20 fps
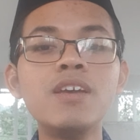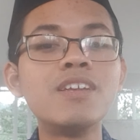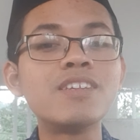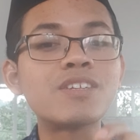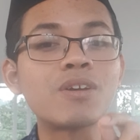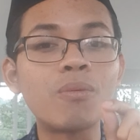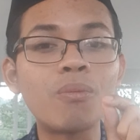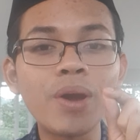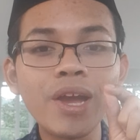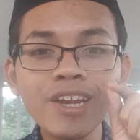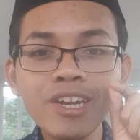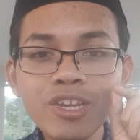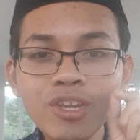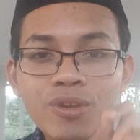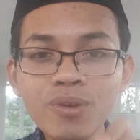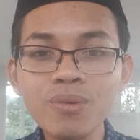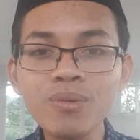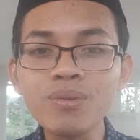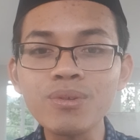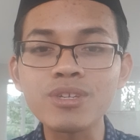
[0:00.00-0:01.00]
So when
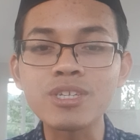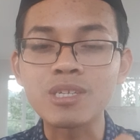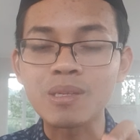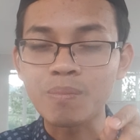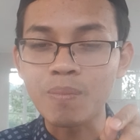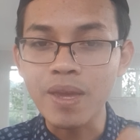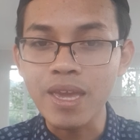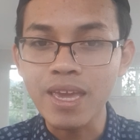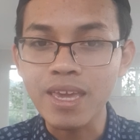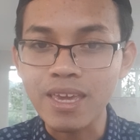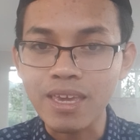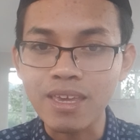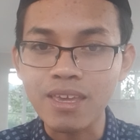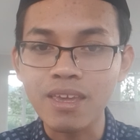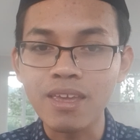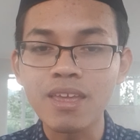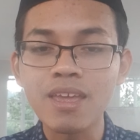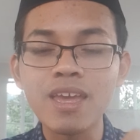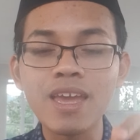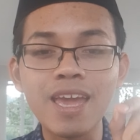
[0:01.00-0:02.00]
you
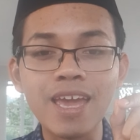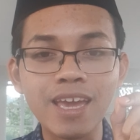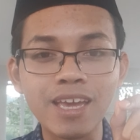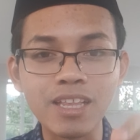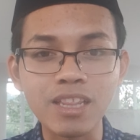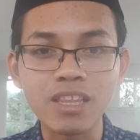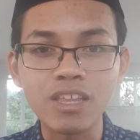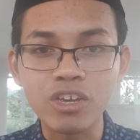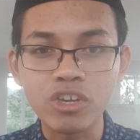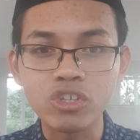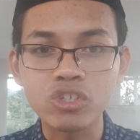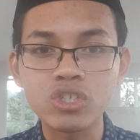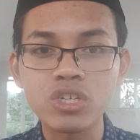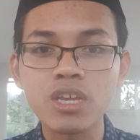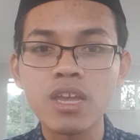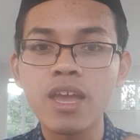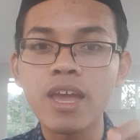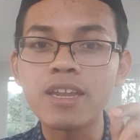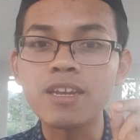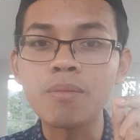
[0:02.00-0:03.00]
speak English
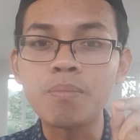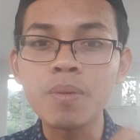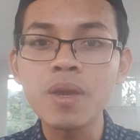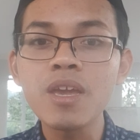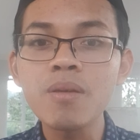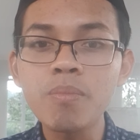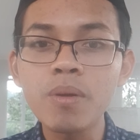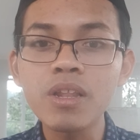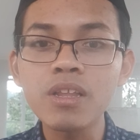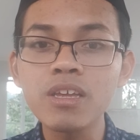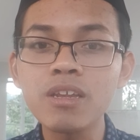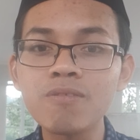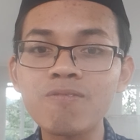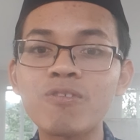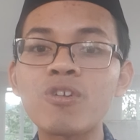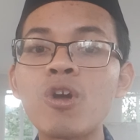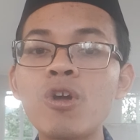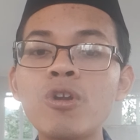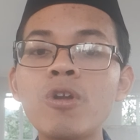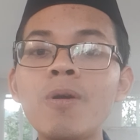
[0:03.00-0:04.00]
and the people in
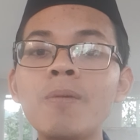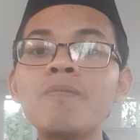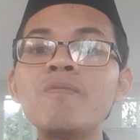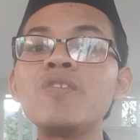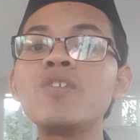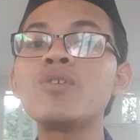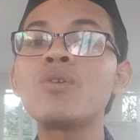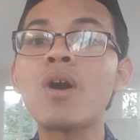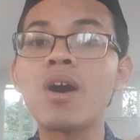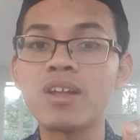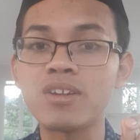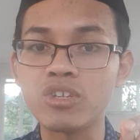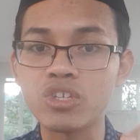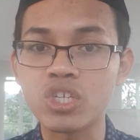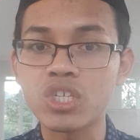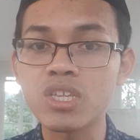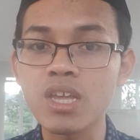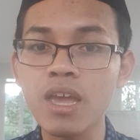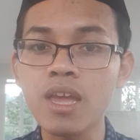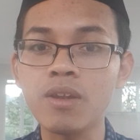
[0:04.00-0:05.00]
front of you
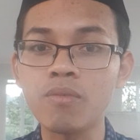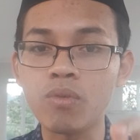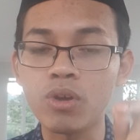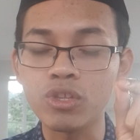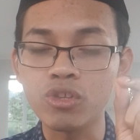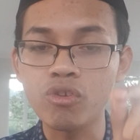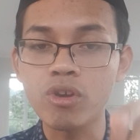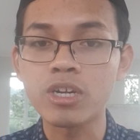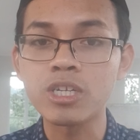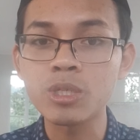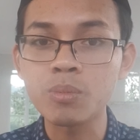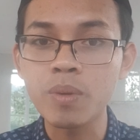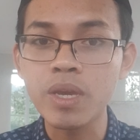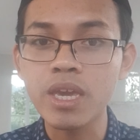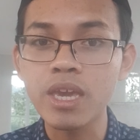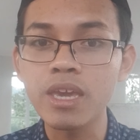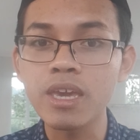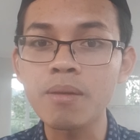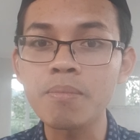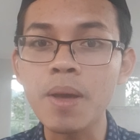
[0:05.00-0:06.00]
understand what you are
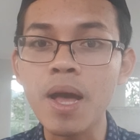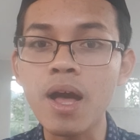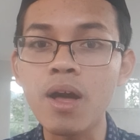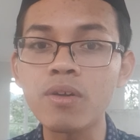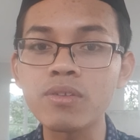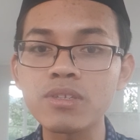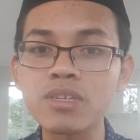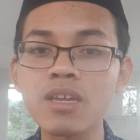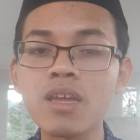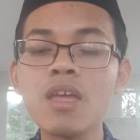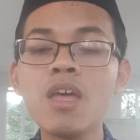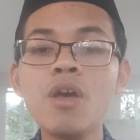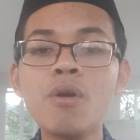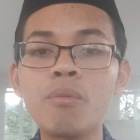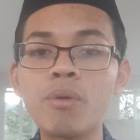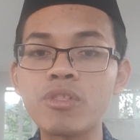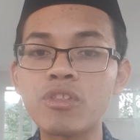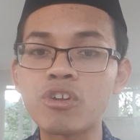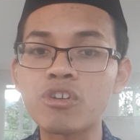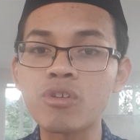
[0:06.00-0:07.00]
speaking about,
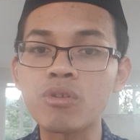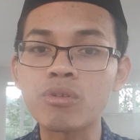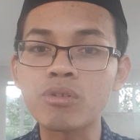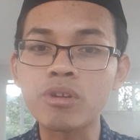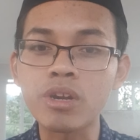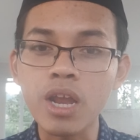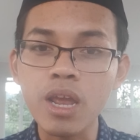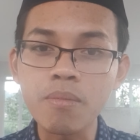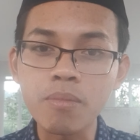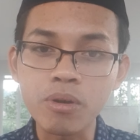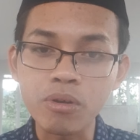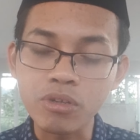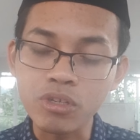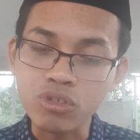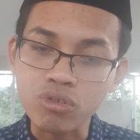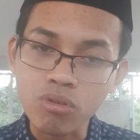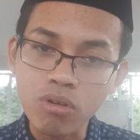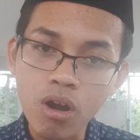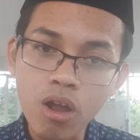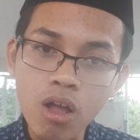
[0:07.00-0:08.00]
whether your grammar
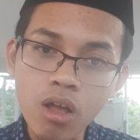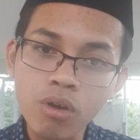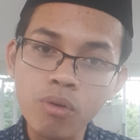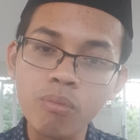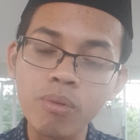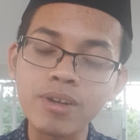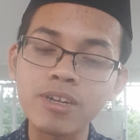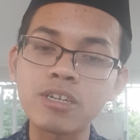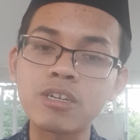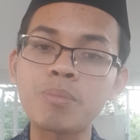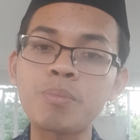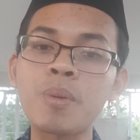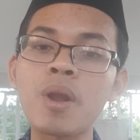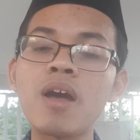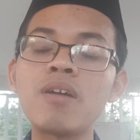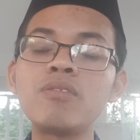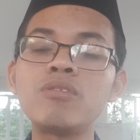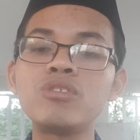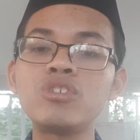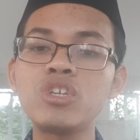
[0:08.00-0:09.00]
is wrong, whether the
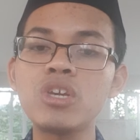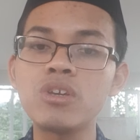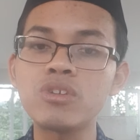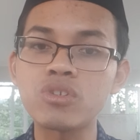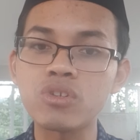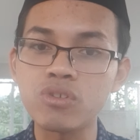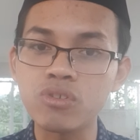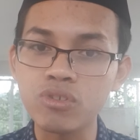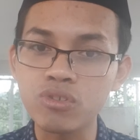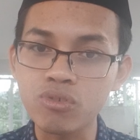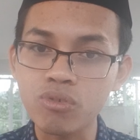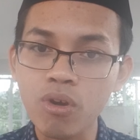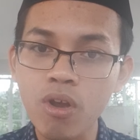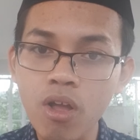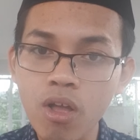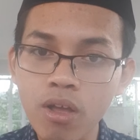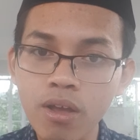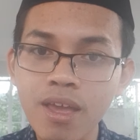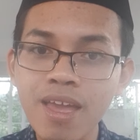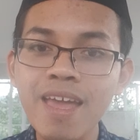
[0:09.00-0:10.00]
pronunciation is
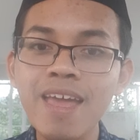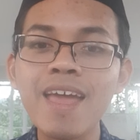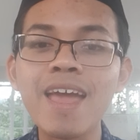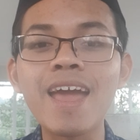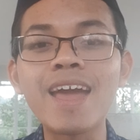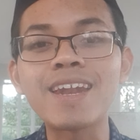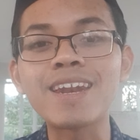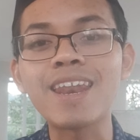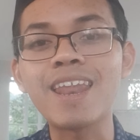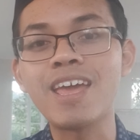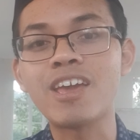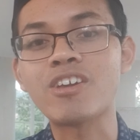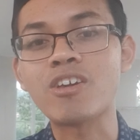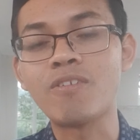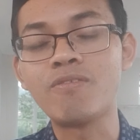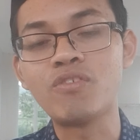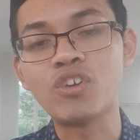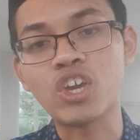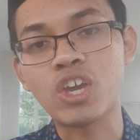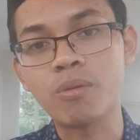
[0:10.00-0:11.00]
wrong, and lack
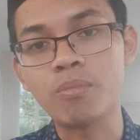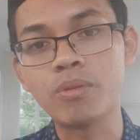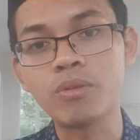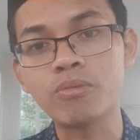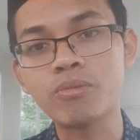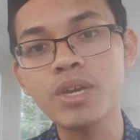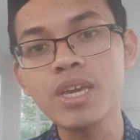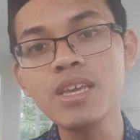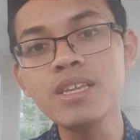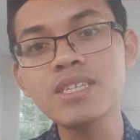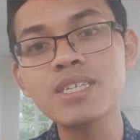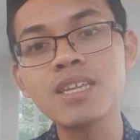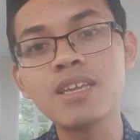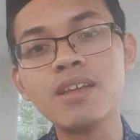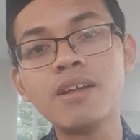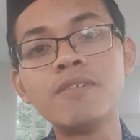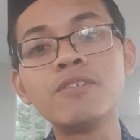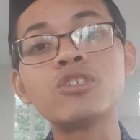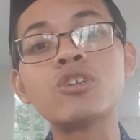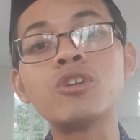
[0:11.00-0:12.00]
of vocabularies,
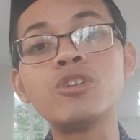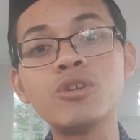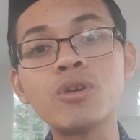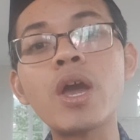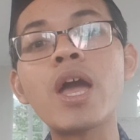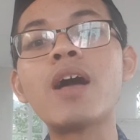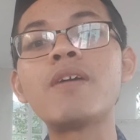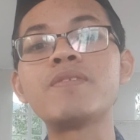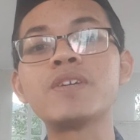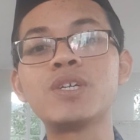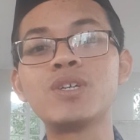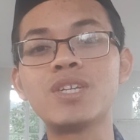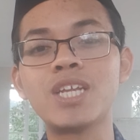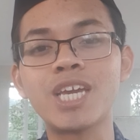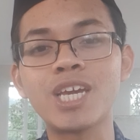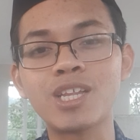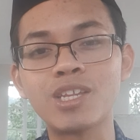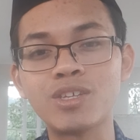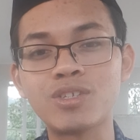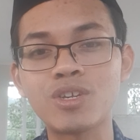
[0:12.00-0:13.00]
so you have a good
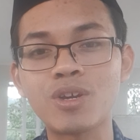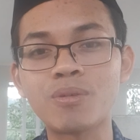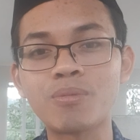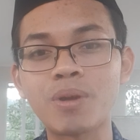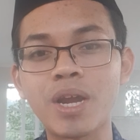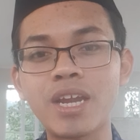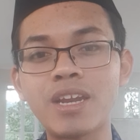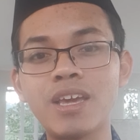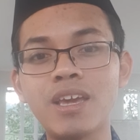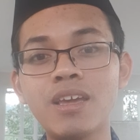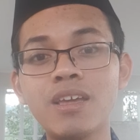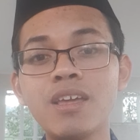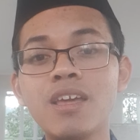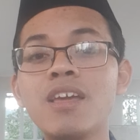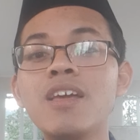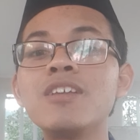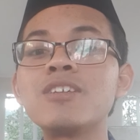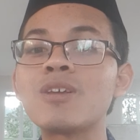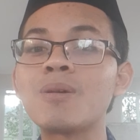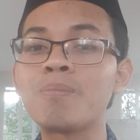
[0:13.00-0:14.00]
English already.
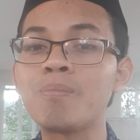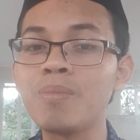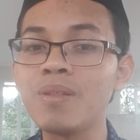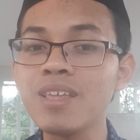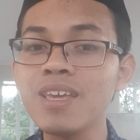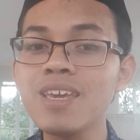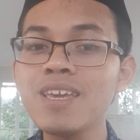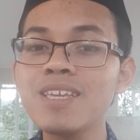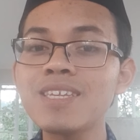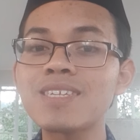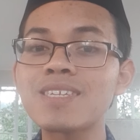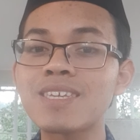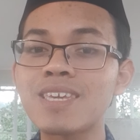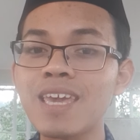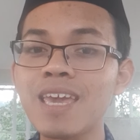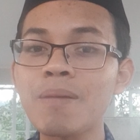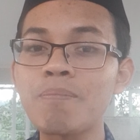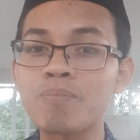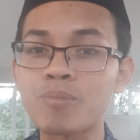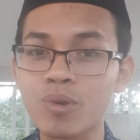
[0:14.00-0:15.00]
So please
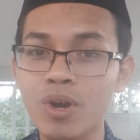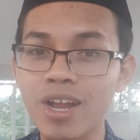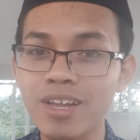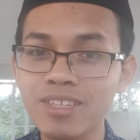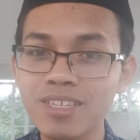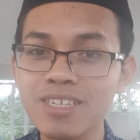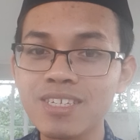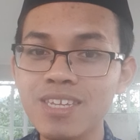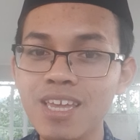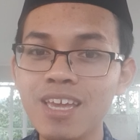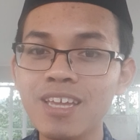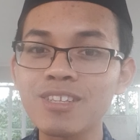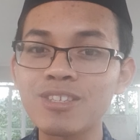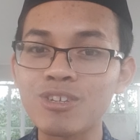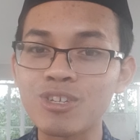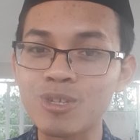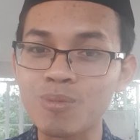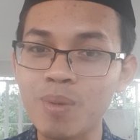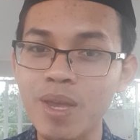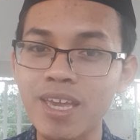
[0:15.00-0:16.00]
keep practicing
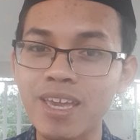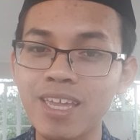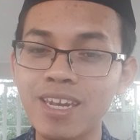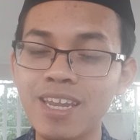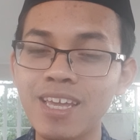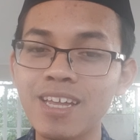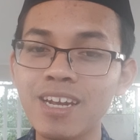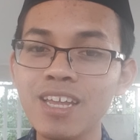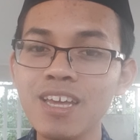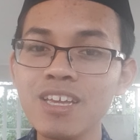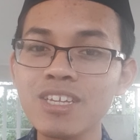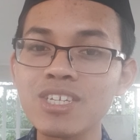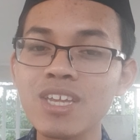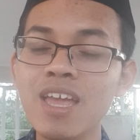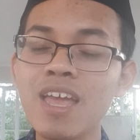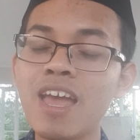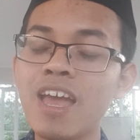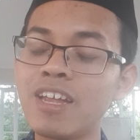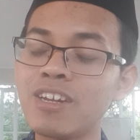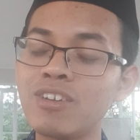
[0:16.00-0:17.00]
to speak in English
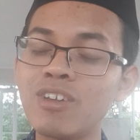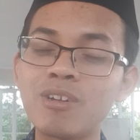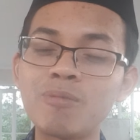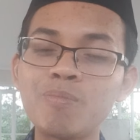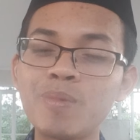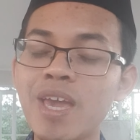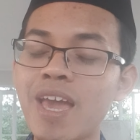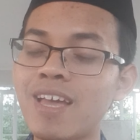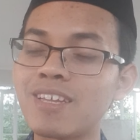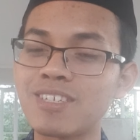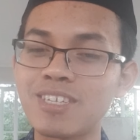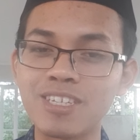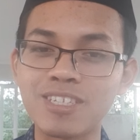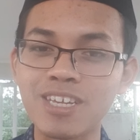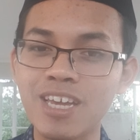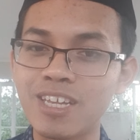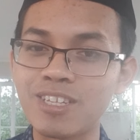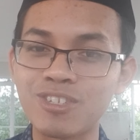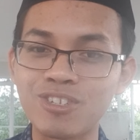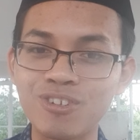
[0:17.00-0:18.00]
and don't be
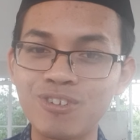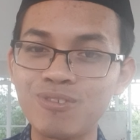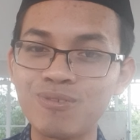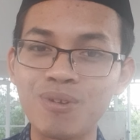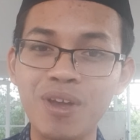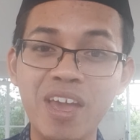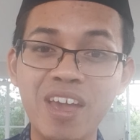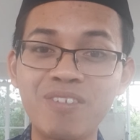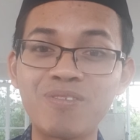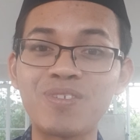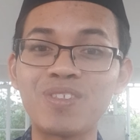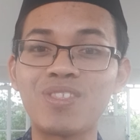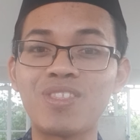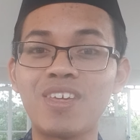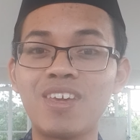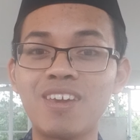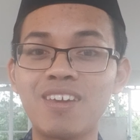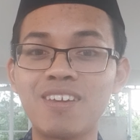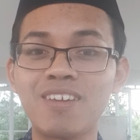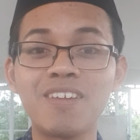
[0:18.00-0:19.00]
hesitant to do
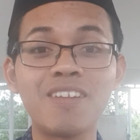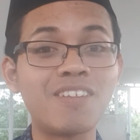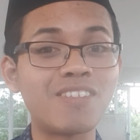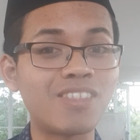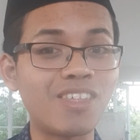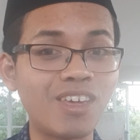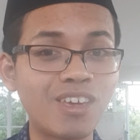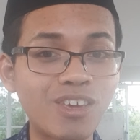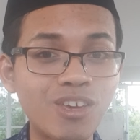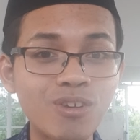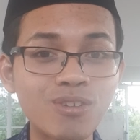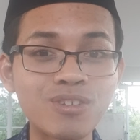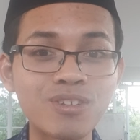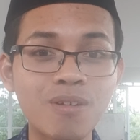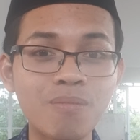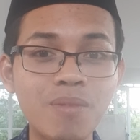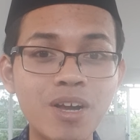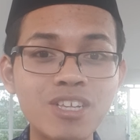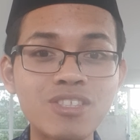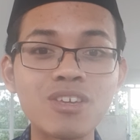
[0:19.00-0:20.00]
everything. Thank you so
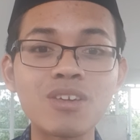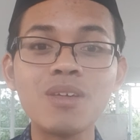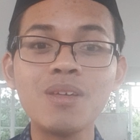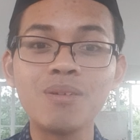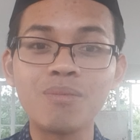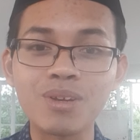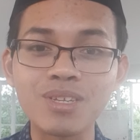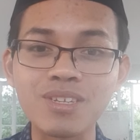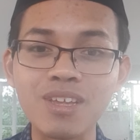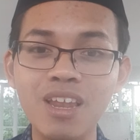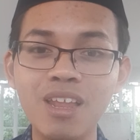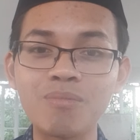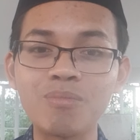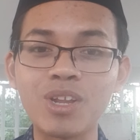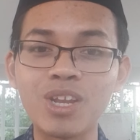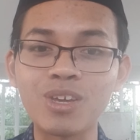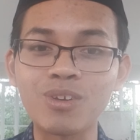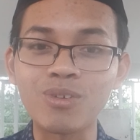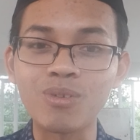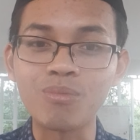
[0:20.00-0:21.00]
much.
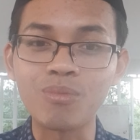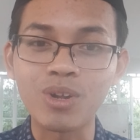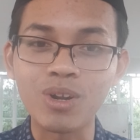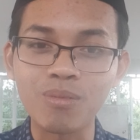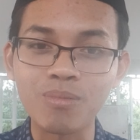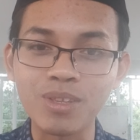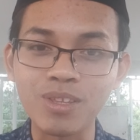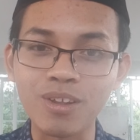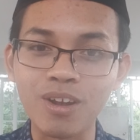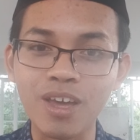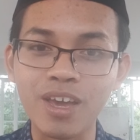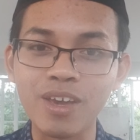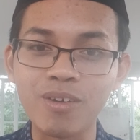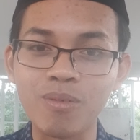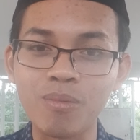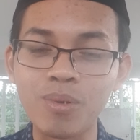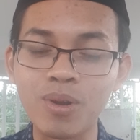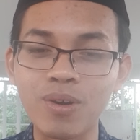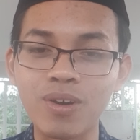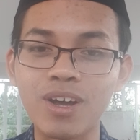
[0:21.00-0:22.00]
Wassalamualaikum warahmatullahi
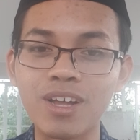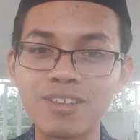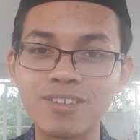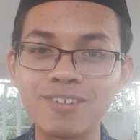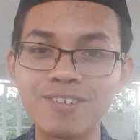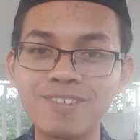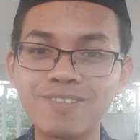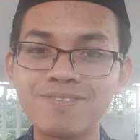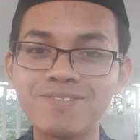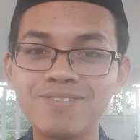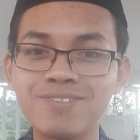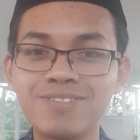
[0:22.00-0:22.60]
wabarakatuh.